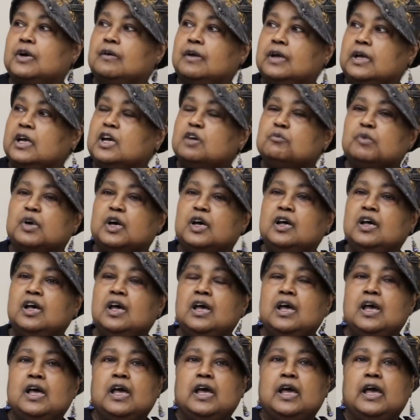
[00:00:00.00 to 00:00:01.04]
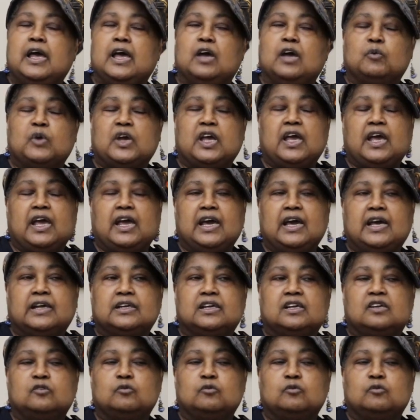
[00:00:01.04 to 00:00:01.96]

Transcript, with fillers: emma uh, we had it,